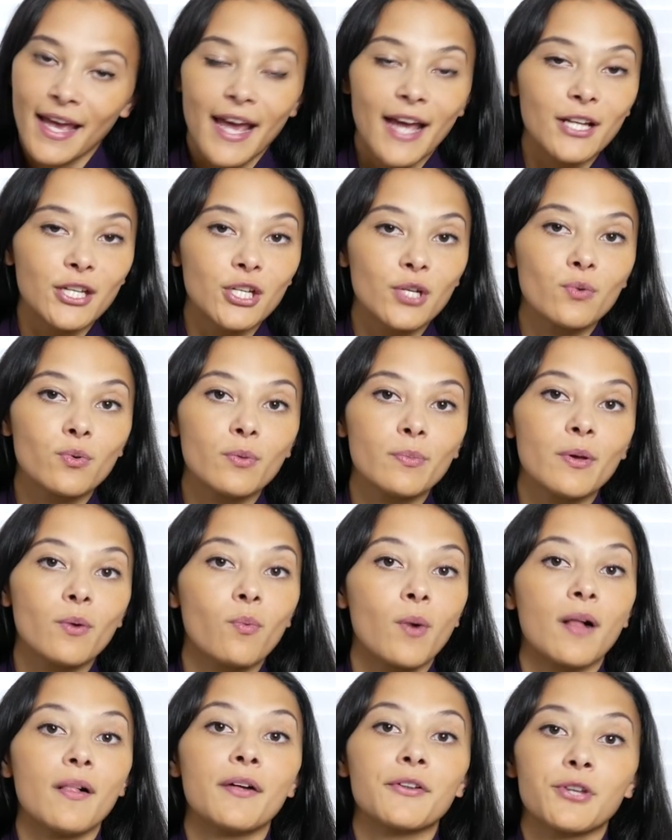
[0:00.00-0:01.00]
and you will be
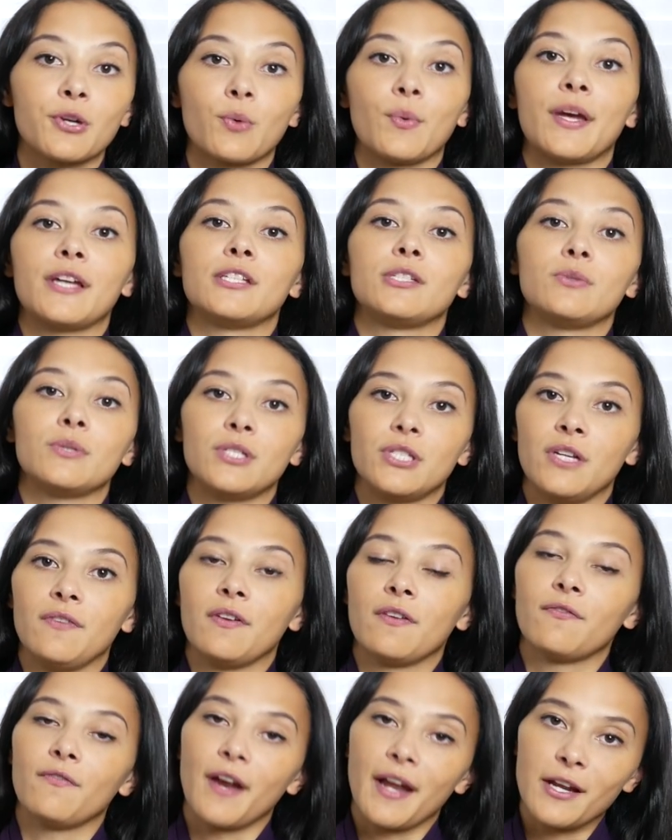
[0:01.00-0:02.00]
well on your way to
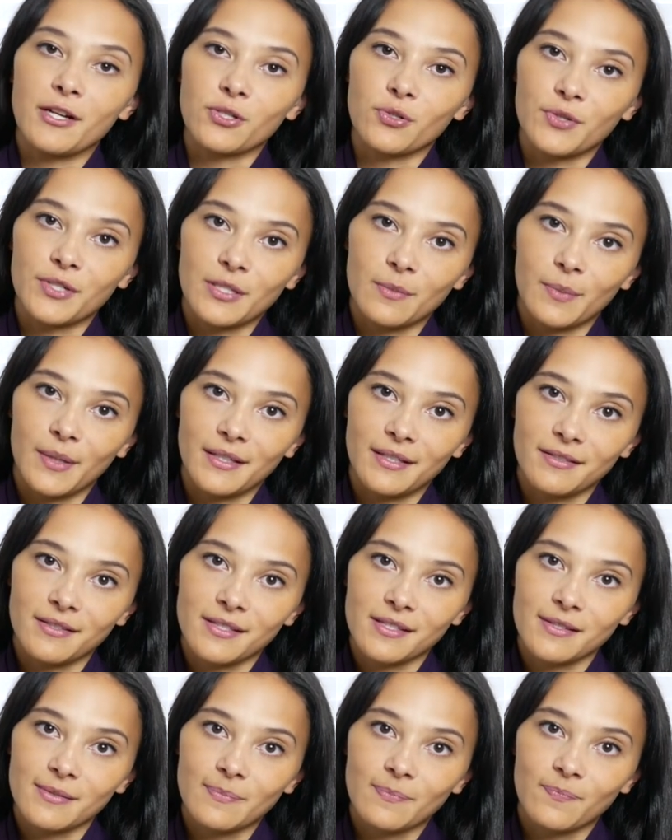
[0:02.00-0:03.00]
achieving financial
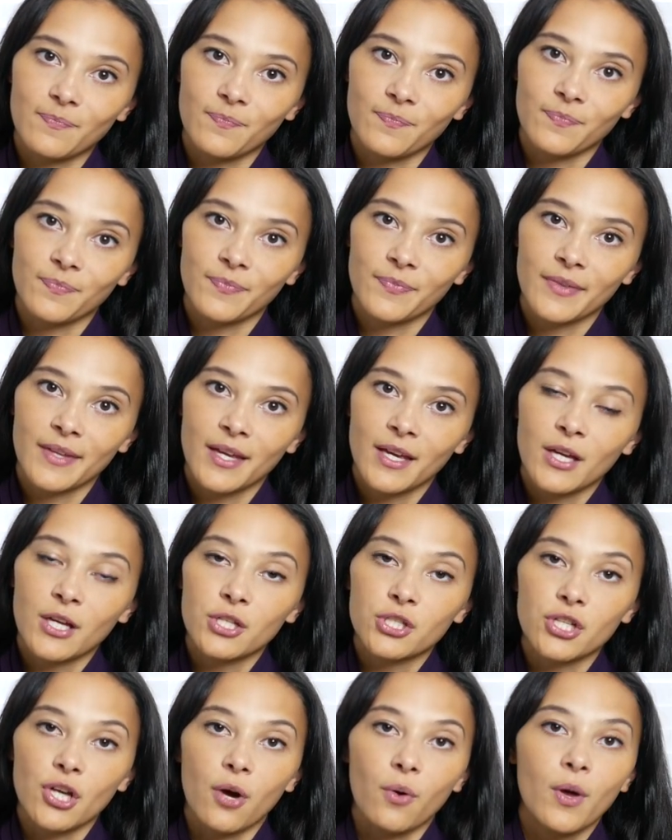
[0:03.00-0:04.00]
independence.
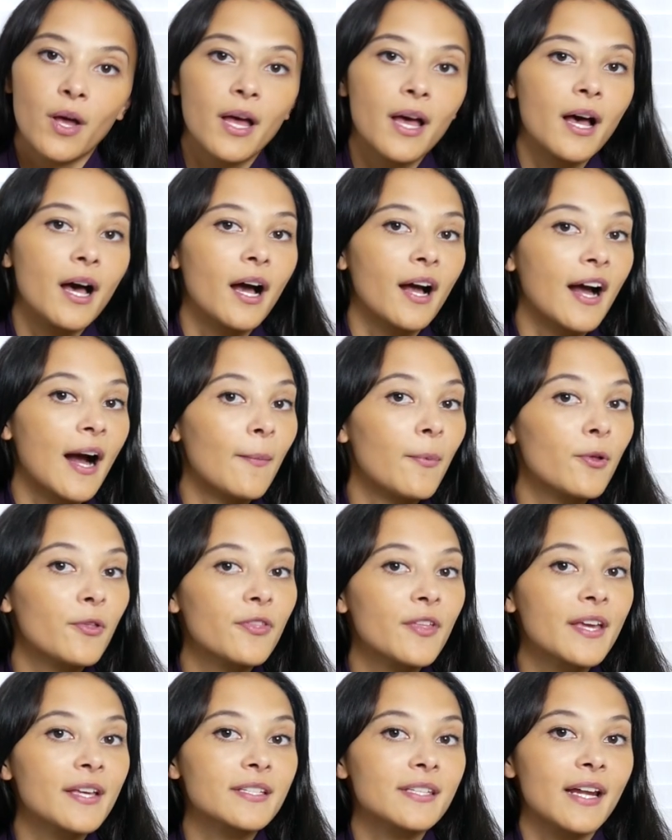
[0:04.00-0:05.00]
So, a couple
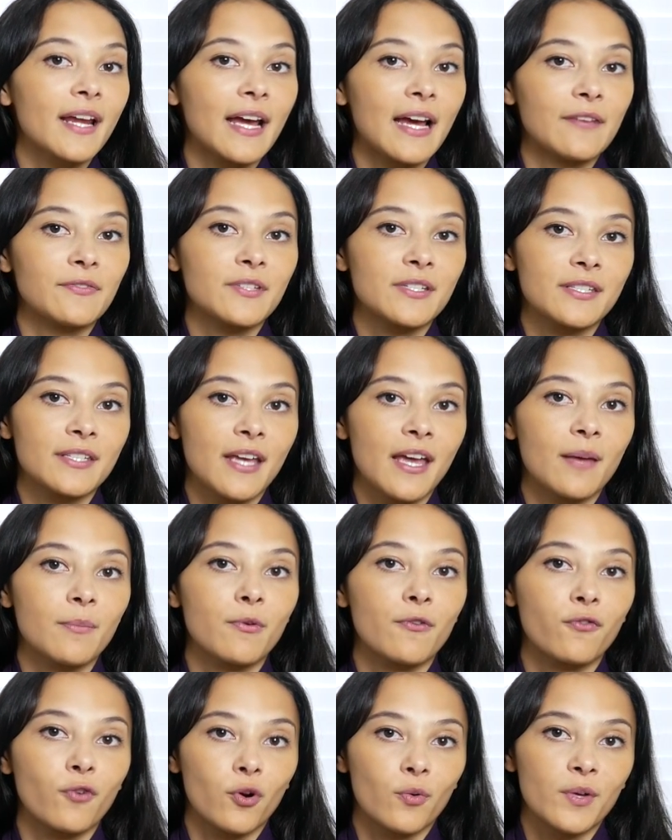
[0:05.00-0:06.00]
things that I have to say
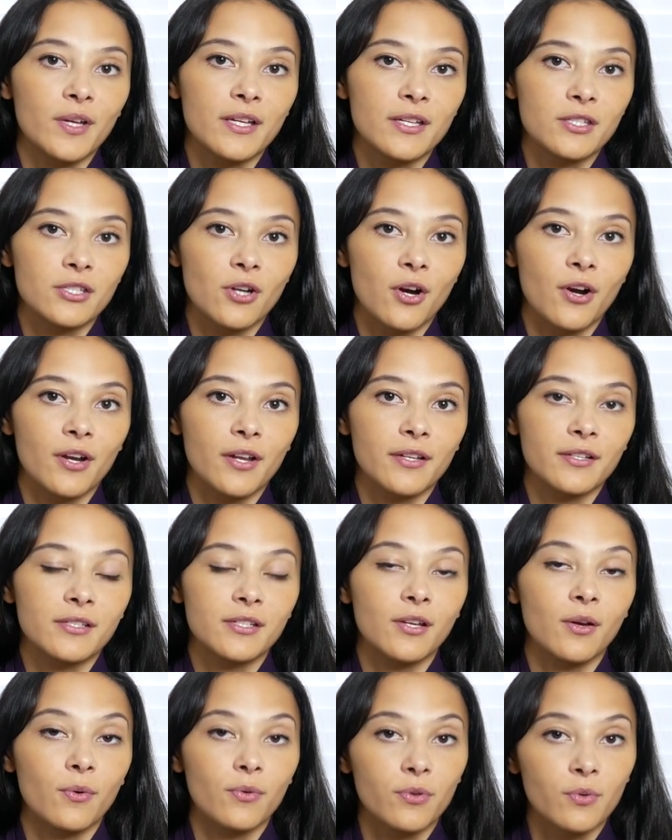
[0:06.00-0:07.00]
before we get started
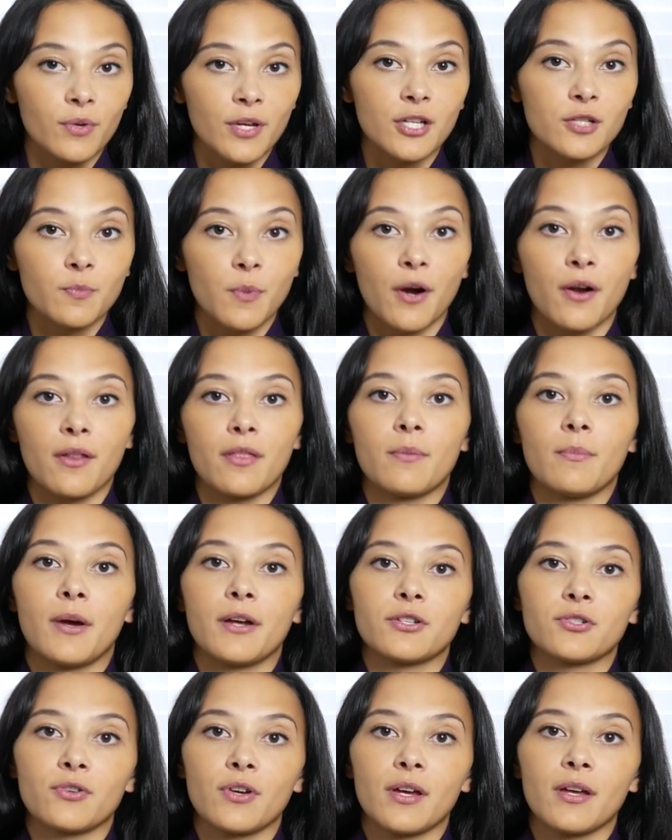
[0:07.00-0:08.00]
to go through each part of the
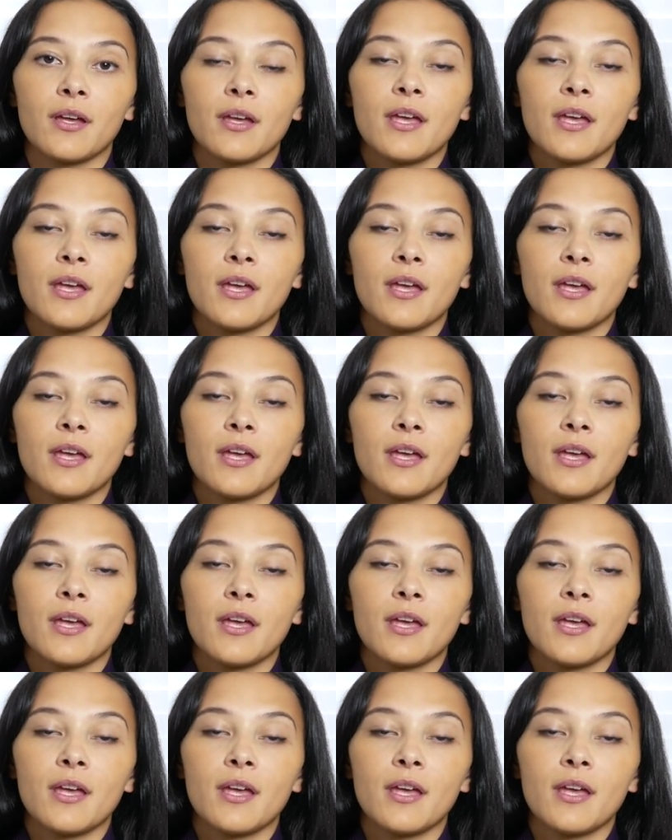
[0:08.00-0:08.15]
mantra.